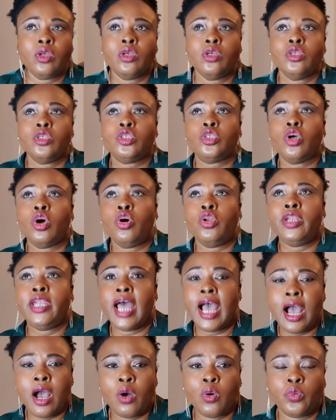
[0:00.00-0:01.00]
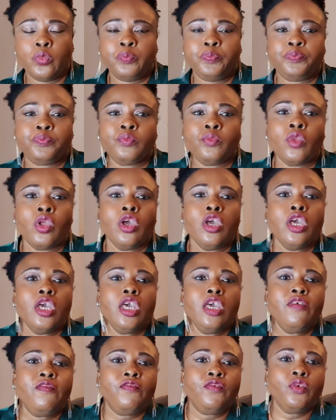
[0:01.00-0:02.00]
So now,
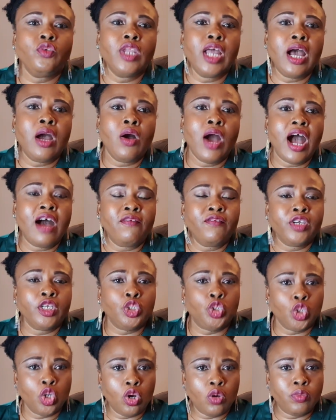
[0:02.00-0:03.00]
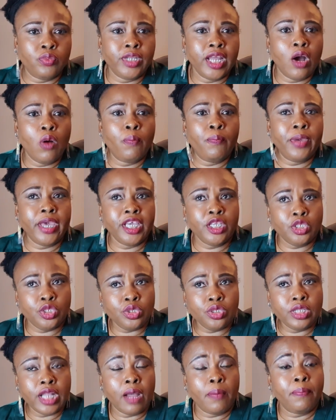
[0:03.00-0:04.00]
if you now have a job that
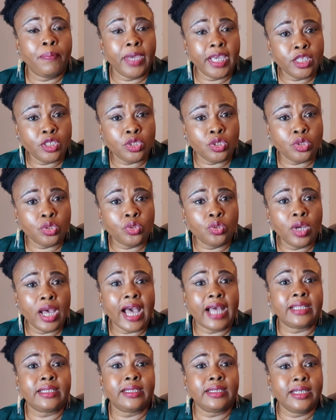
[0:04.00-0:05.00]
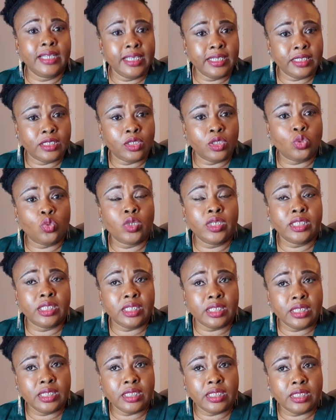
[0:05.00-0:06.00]
pays you at least
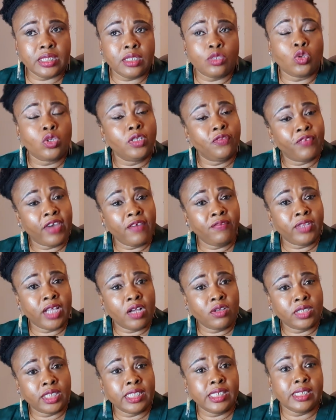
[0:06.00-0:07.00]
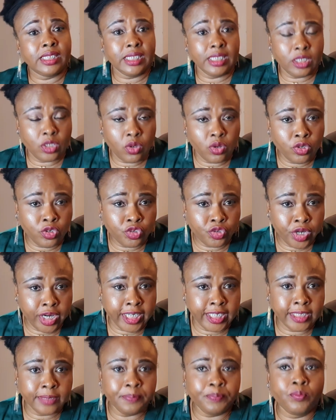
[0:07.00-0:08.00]

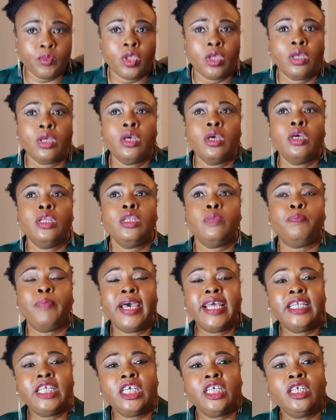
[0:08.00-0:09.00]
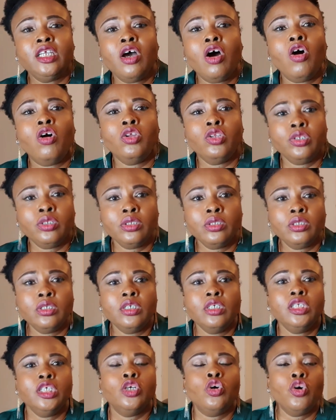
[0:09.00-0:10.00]
25,600, depending on
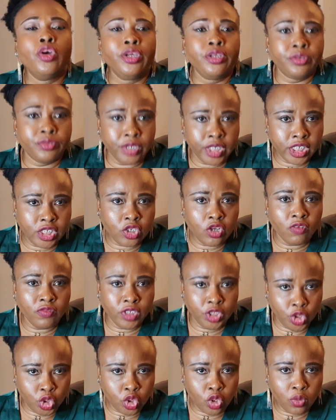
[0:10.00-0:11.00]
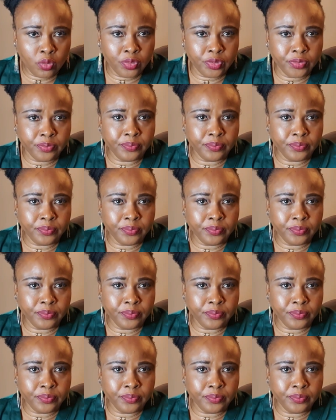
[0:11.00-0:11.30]
the going rate of the job.